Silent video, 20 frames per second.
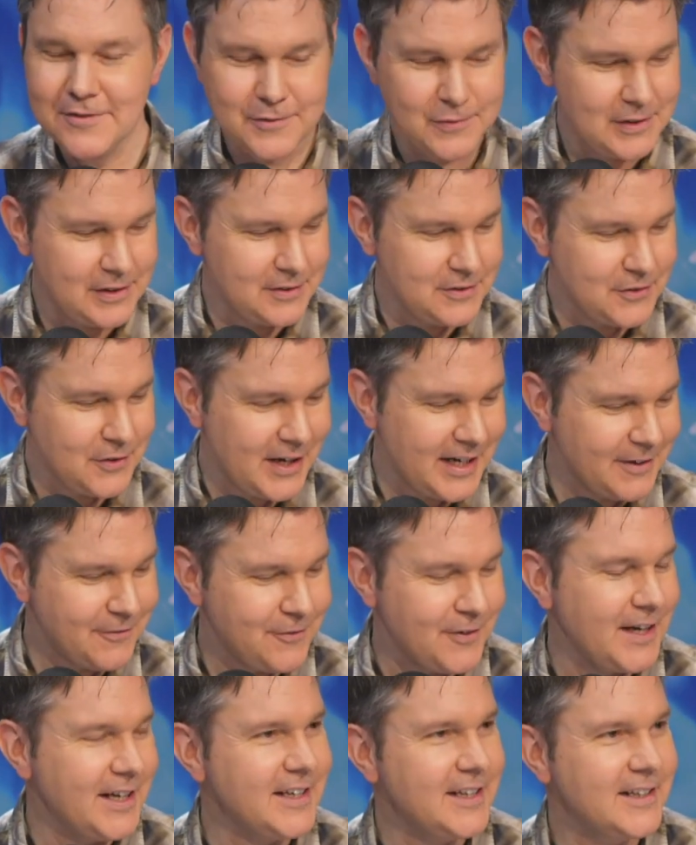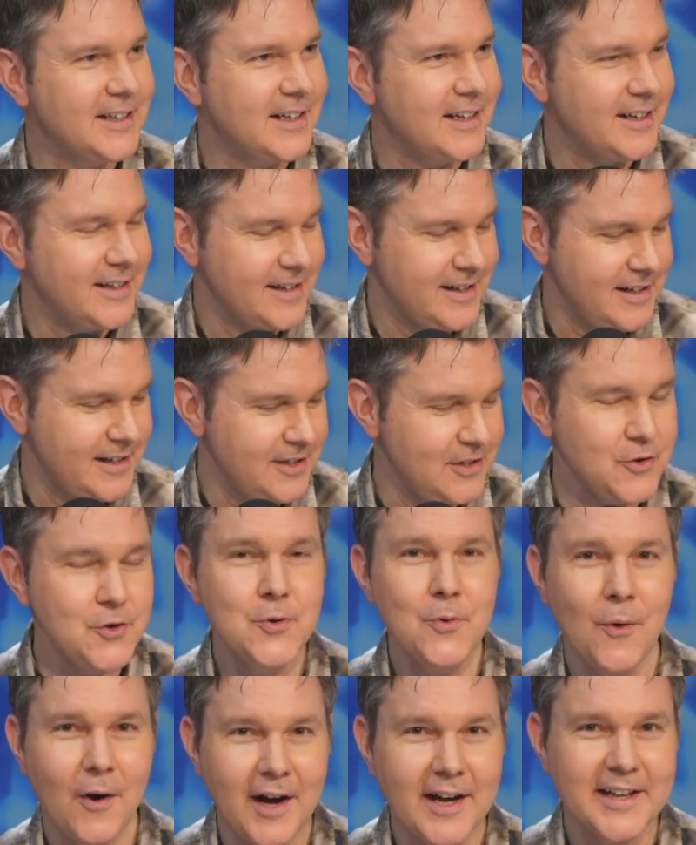They're trying to find a
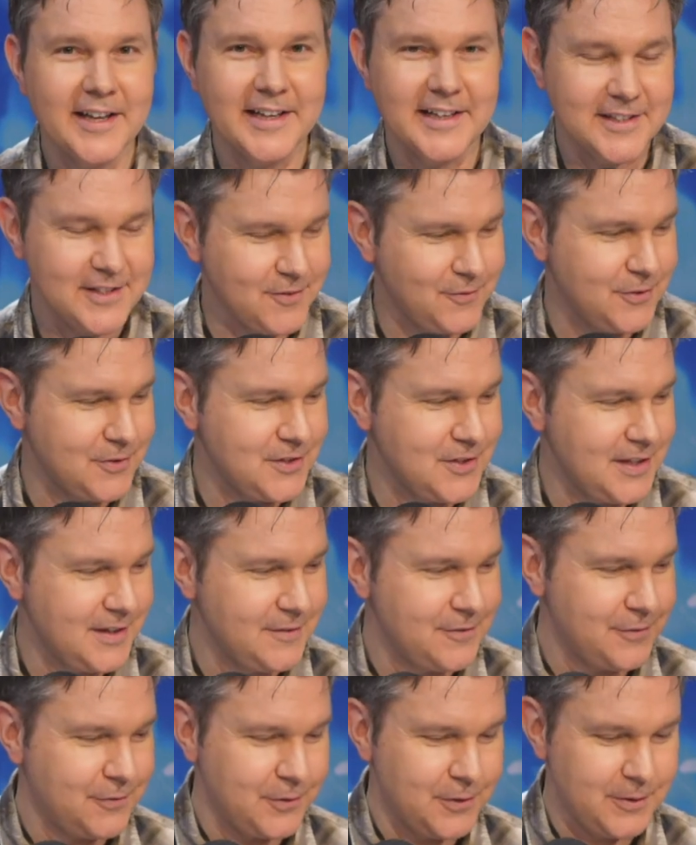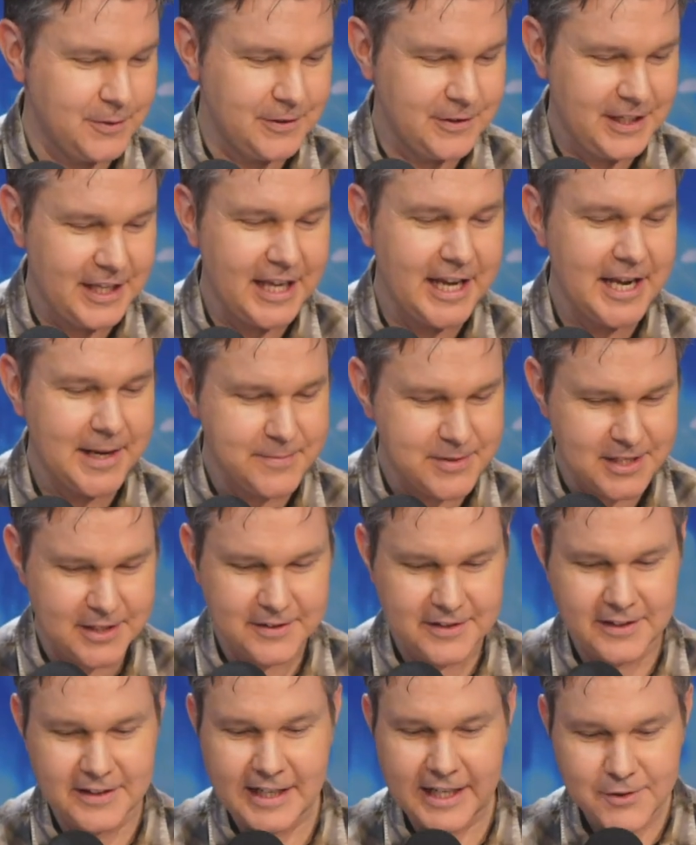new audience for games
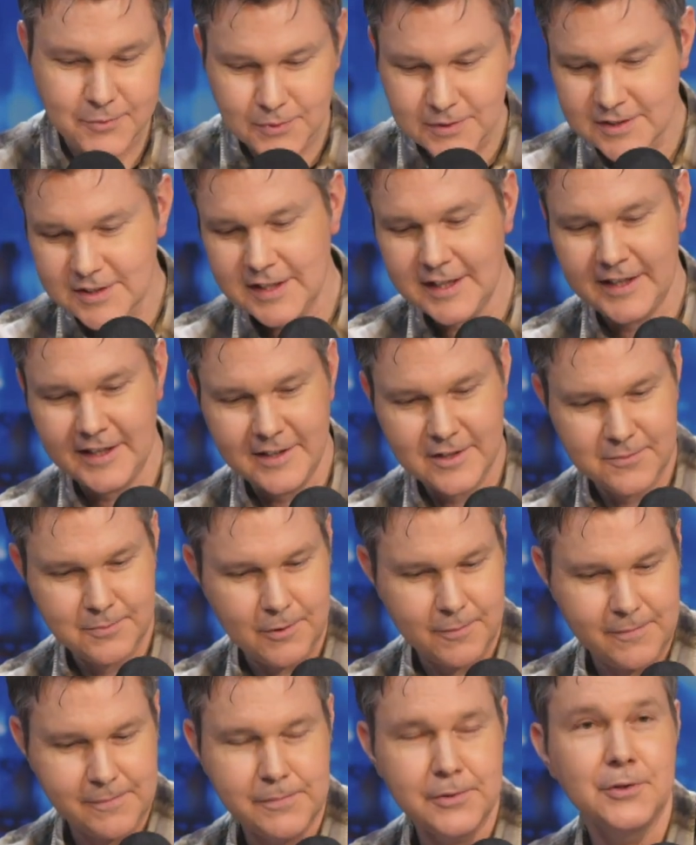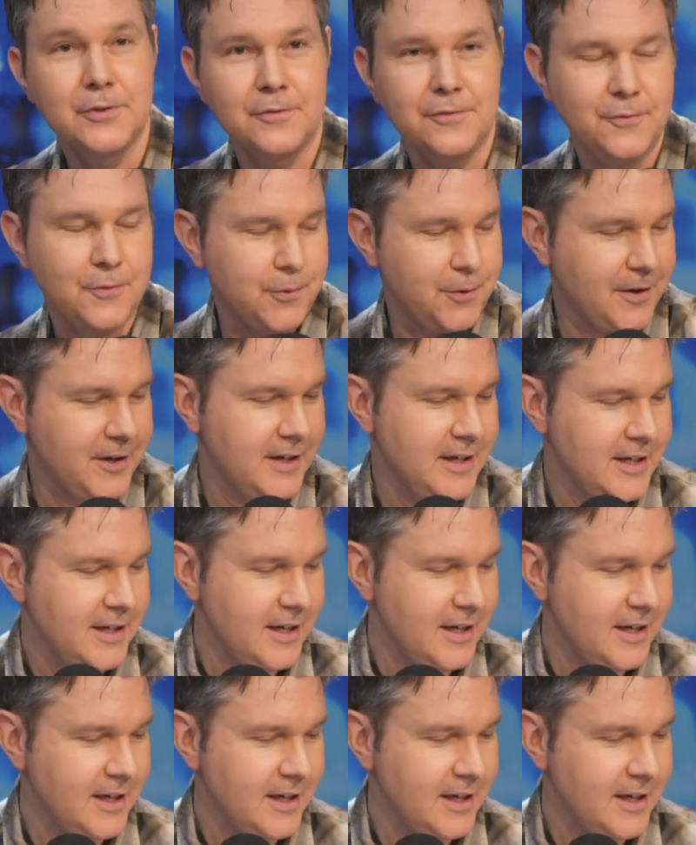out there. That's what Stadia is built for.